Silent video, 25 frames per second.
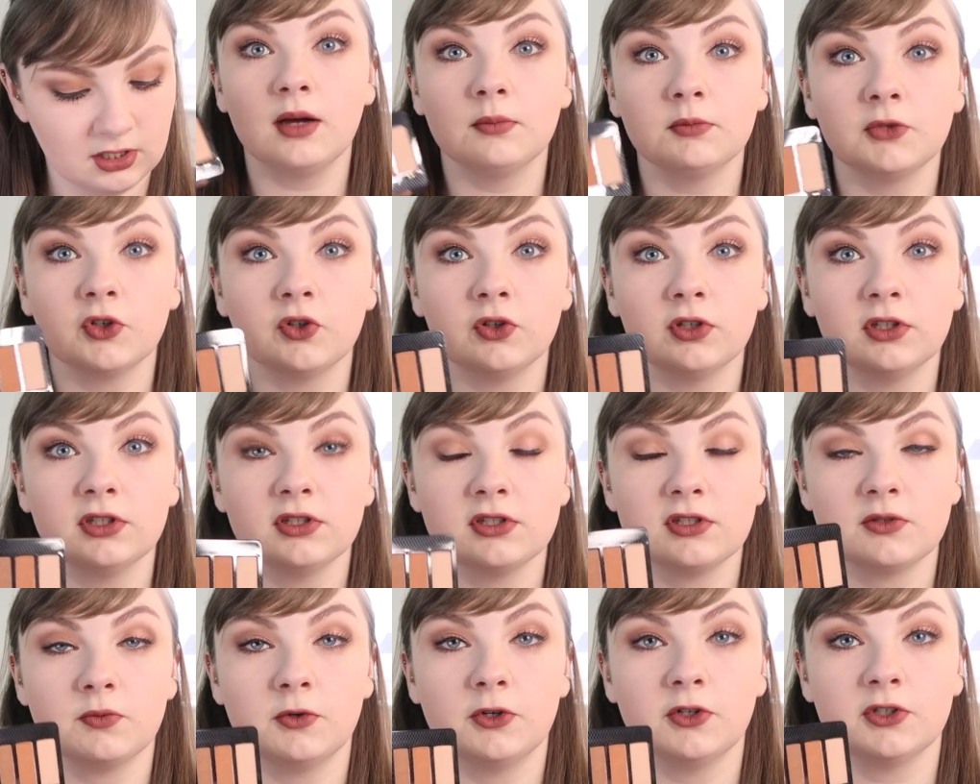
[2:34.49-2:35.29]
I'm going to
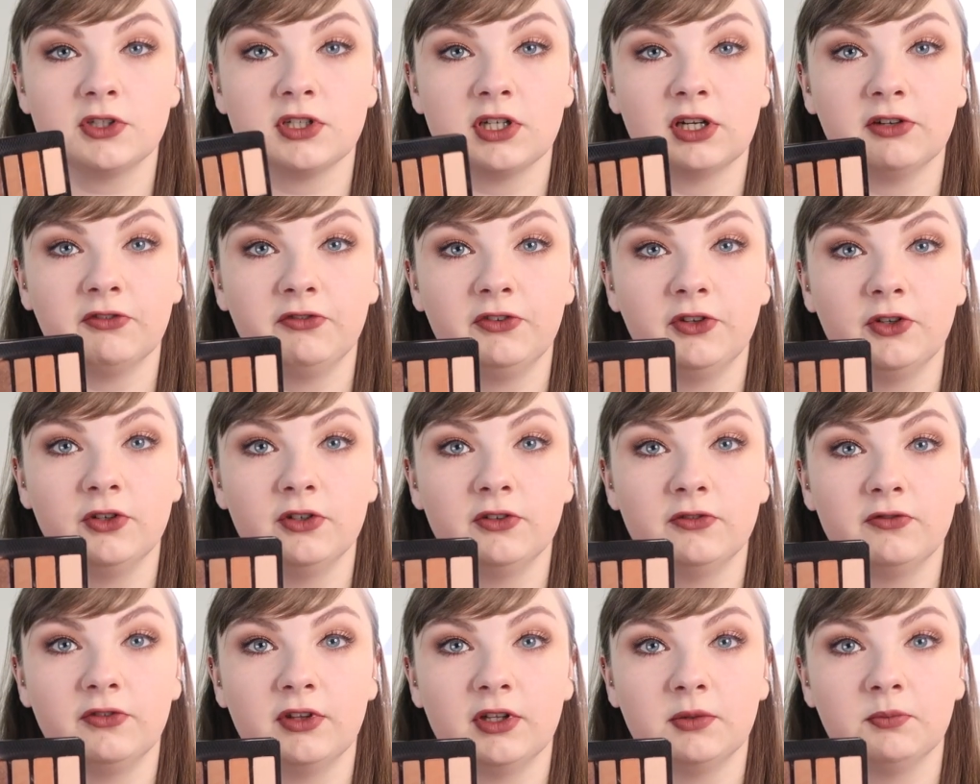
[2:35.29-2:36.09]
swatch a few
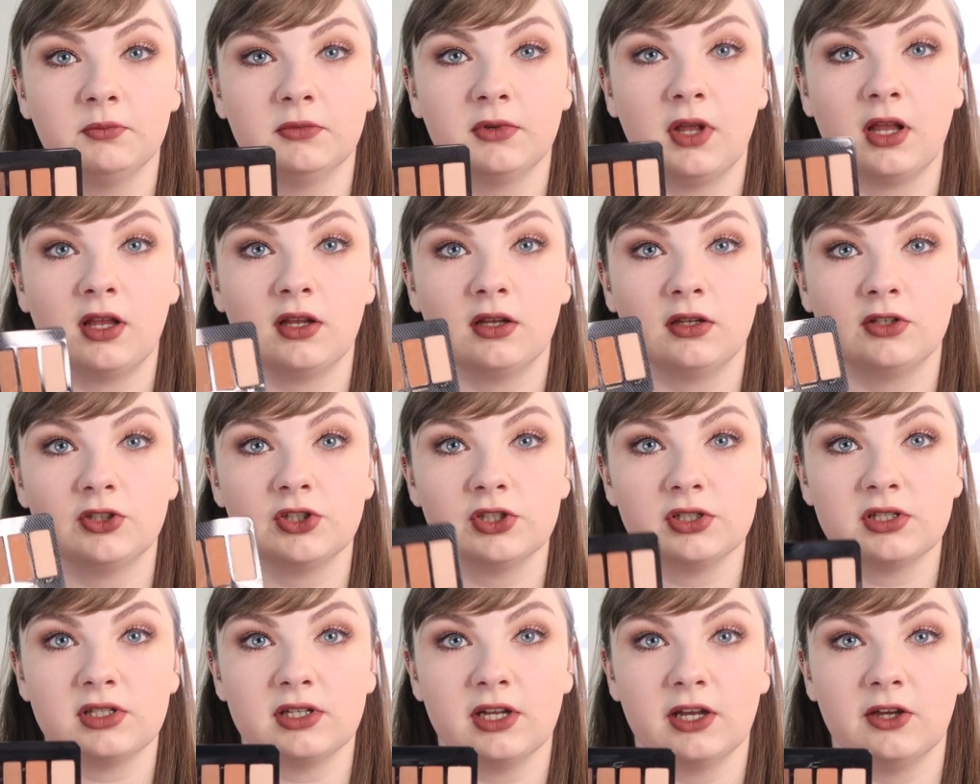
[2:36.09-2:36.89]
of them
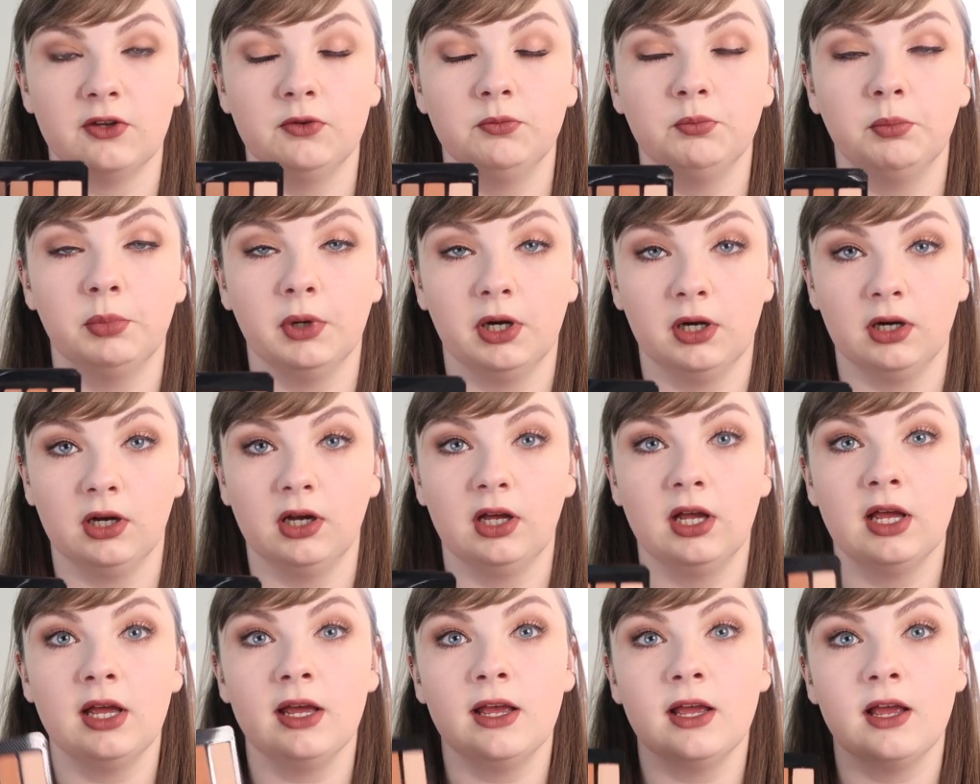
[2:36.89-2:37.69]
just now, but